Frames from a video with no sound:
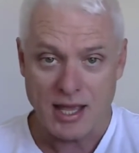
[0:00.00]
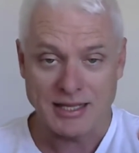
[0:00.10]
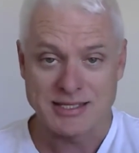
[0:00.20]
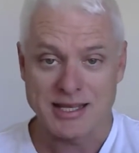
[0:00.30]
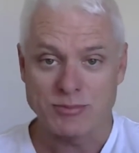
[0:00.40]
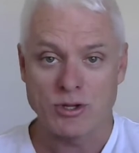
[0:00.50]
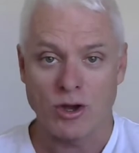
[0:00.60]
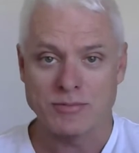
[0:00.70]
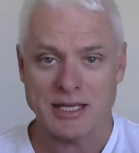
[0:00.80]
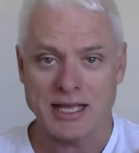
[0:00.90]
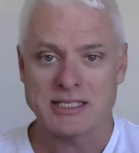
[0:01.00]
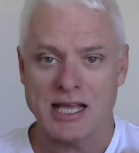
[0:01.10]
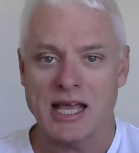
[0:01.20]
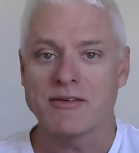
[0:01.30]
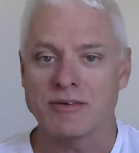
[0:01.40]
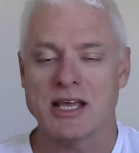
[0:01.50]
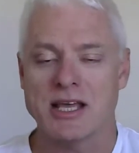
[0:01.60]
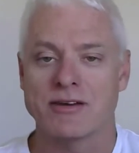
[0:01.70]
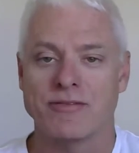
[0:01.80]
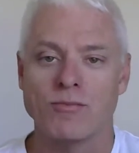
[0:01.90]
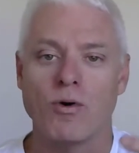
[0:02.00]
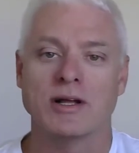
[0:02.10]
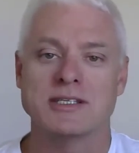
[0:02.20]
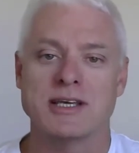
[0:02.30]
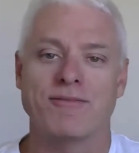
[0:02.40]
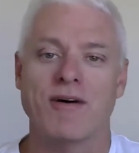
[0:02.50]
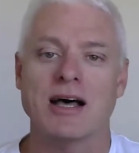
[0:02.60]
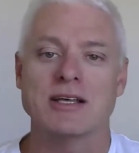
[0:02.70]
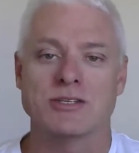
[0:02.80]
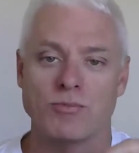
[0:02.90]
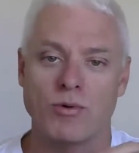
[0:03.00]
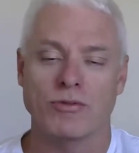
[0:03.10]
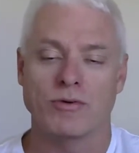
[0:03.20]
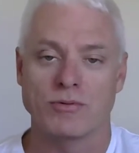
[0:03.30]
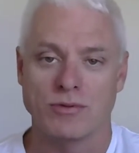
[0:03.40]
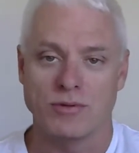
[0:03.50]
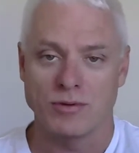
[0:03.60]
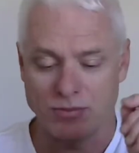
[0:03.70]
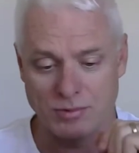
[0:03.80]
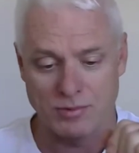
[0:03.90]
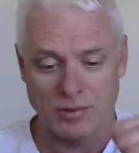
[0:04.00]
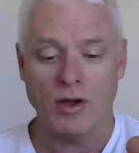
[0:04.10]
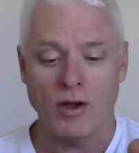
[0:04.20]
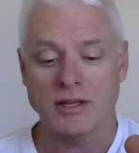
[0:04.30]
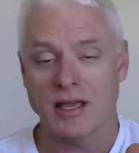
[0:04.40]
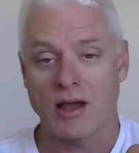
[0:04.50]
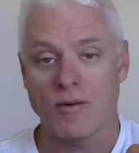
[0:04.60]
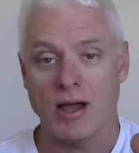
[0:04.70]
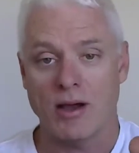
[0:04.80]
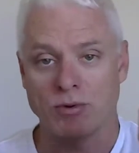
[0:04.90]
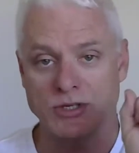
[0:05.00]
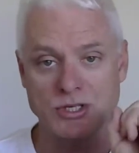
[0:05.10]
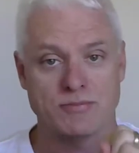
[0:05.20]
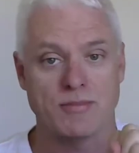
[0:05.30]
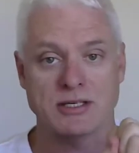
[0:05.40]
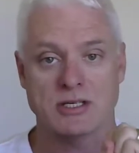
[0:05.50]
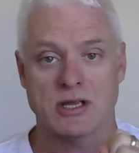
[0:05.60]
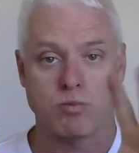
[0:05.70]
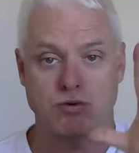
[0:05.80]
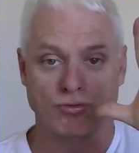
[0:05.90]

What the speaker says: and sometimes it gets ahead of itself and winds out faster than what the line can go out, which just makes it go.